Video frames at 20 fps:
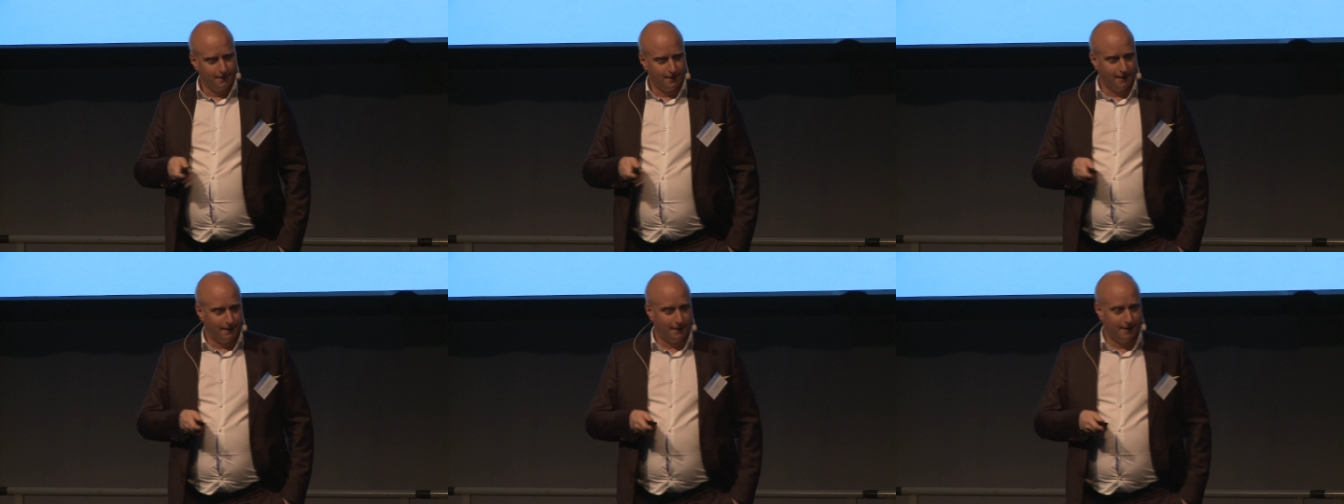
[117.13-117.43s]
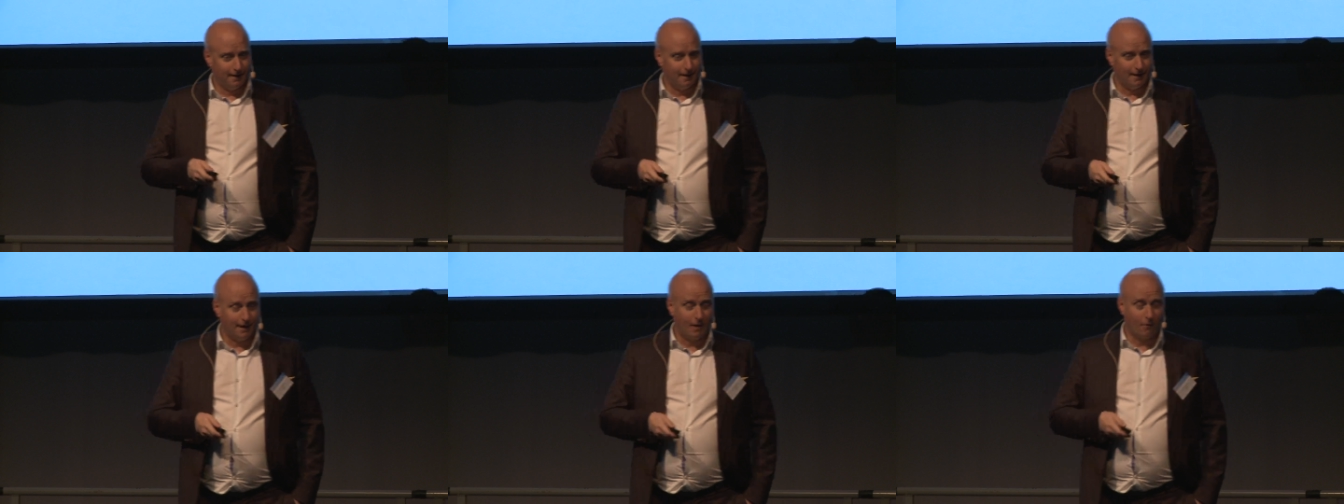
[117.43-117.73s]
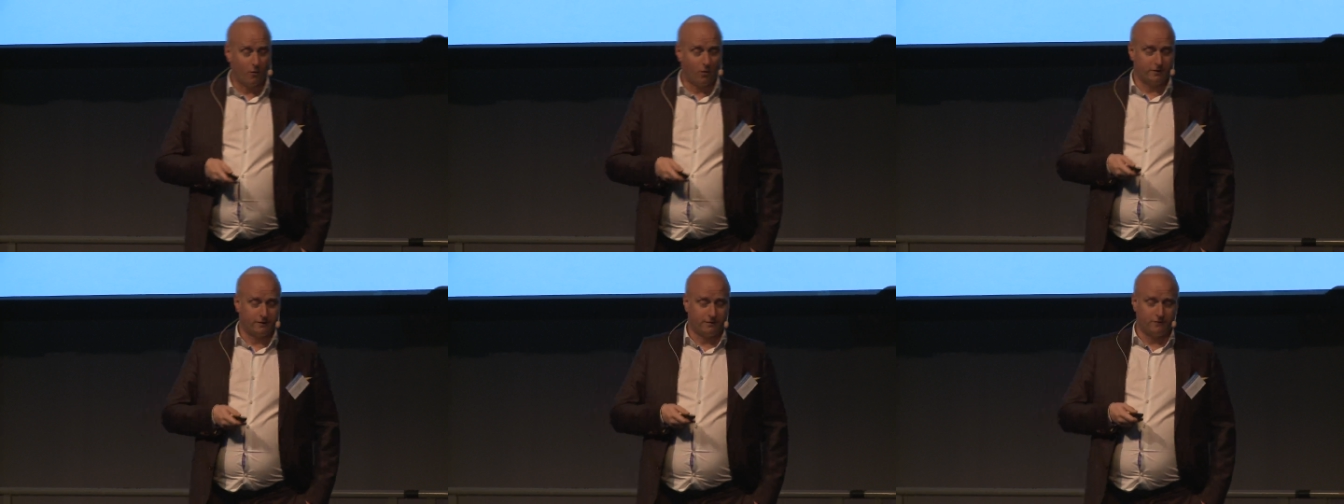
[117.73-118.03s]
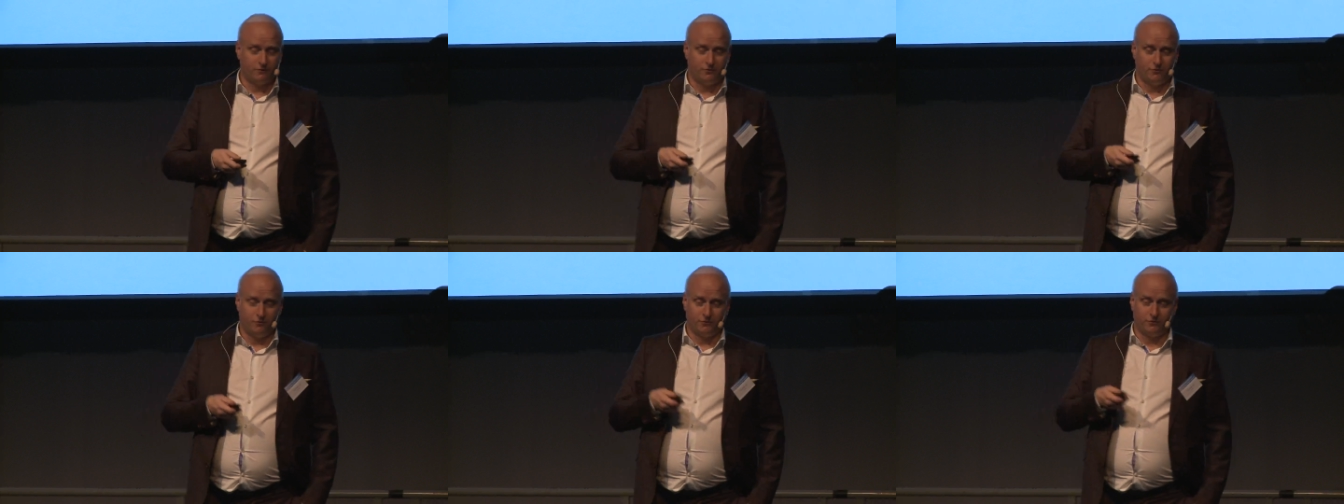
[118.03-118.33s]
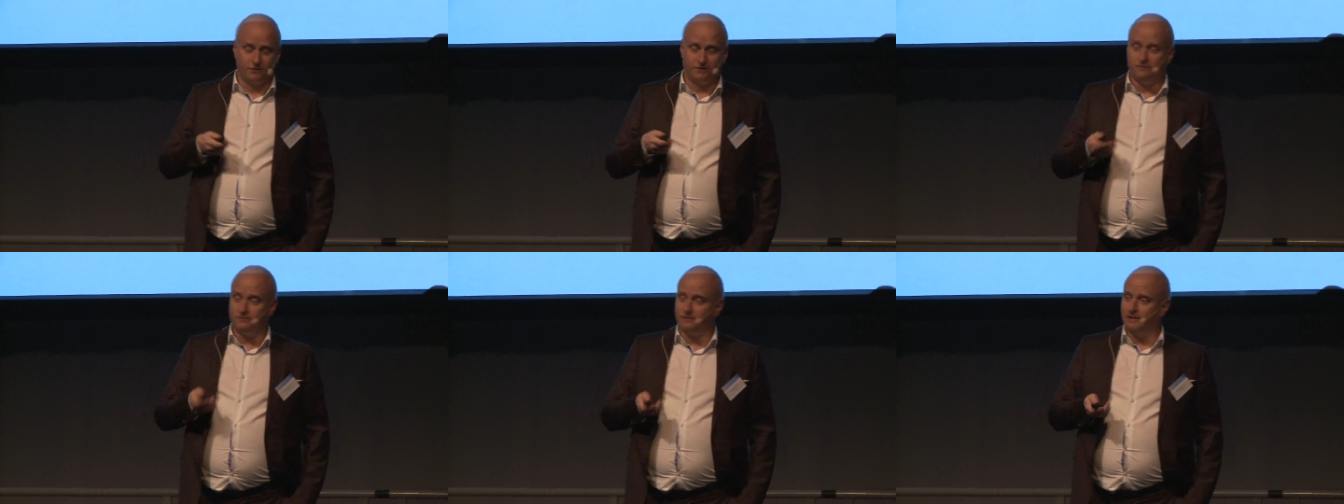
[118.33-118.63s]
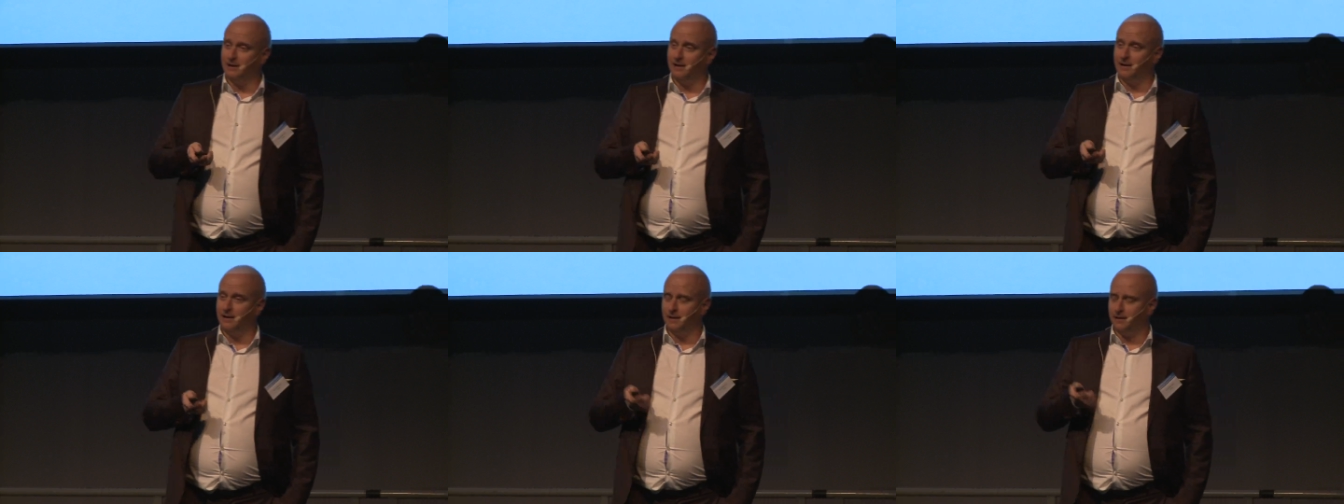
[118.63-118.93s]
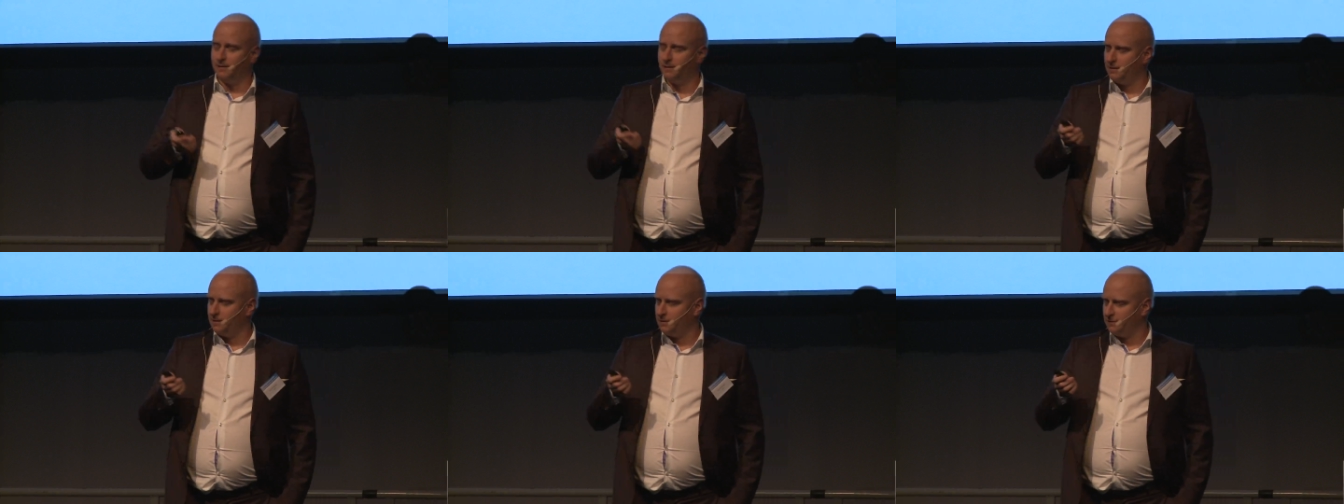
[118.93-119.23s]
and want to
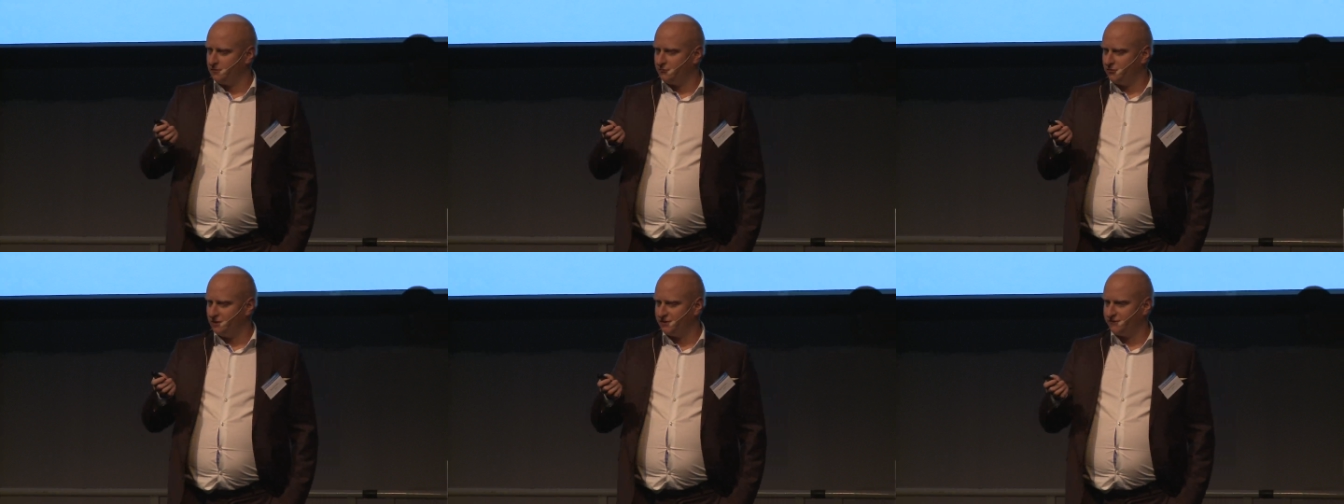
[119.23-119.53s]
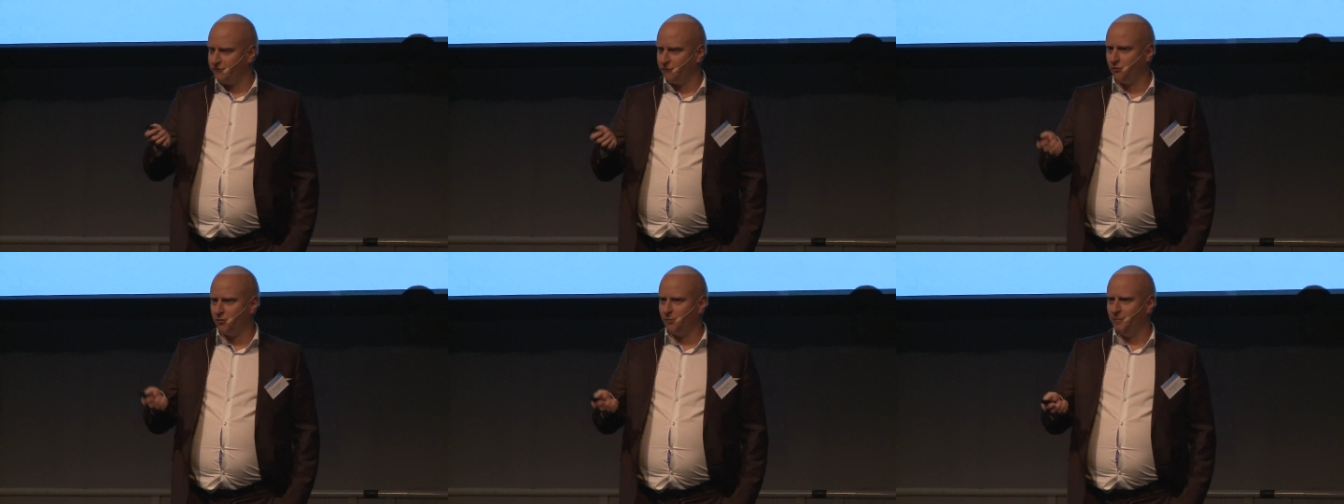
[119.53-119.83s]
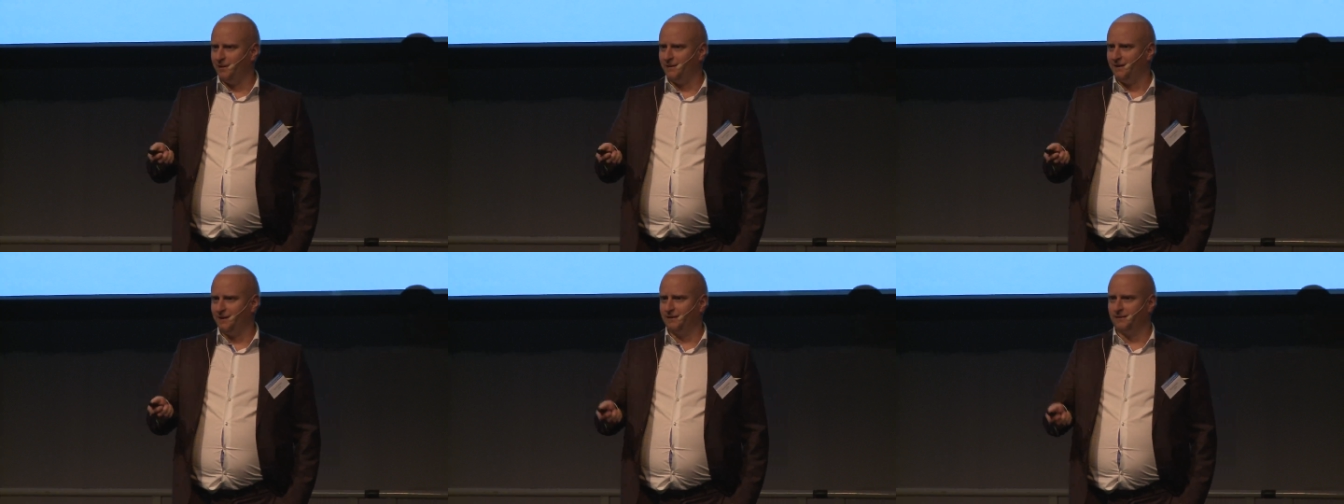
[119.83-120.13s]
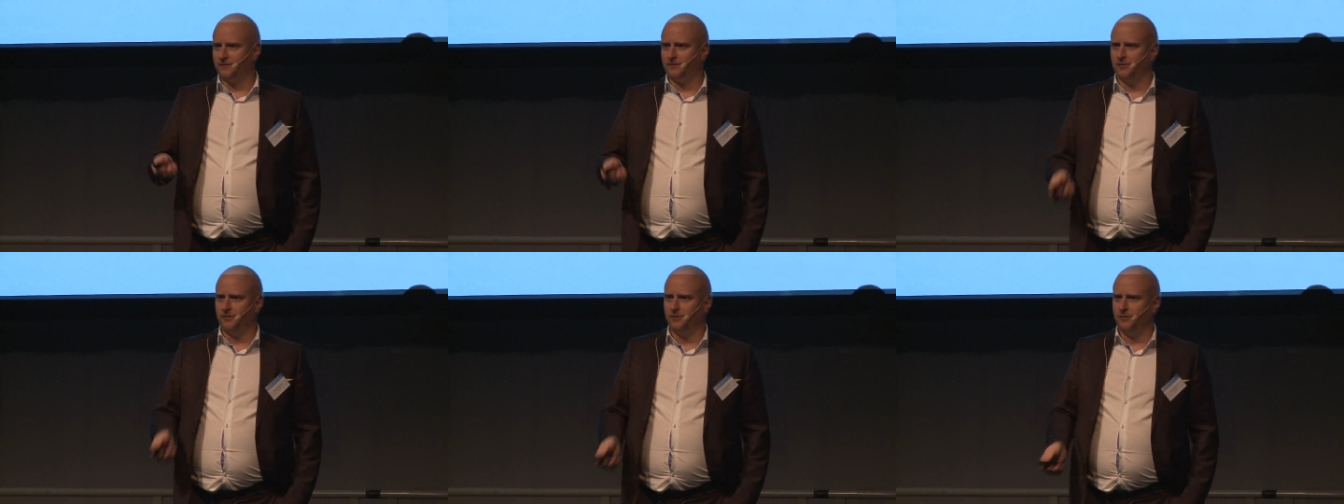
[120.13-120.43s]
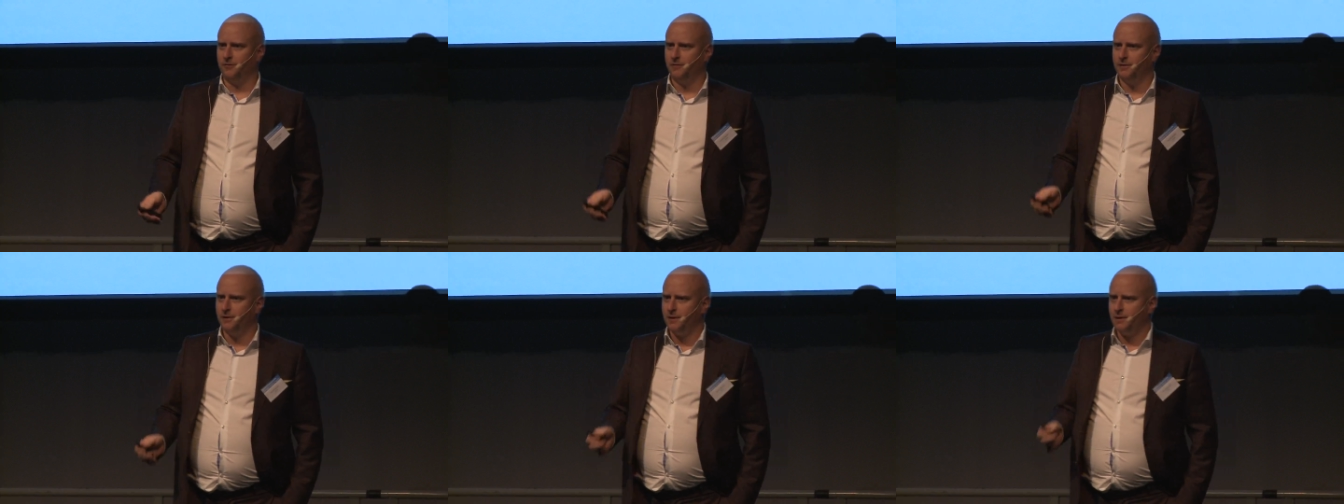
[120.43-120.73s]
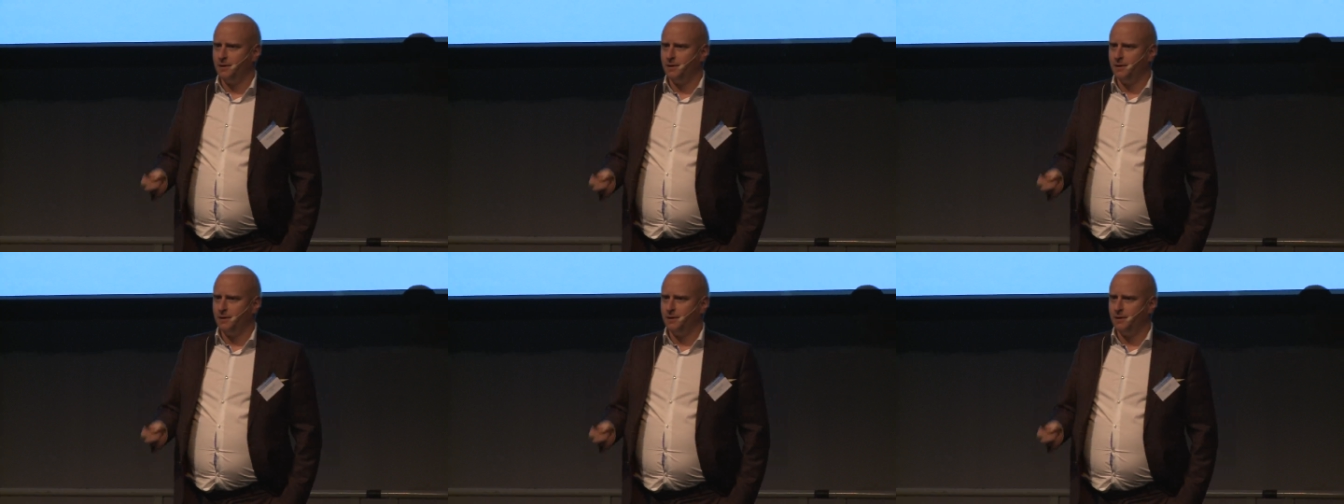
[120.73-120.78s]
transform it into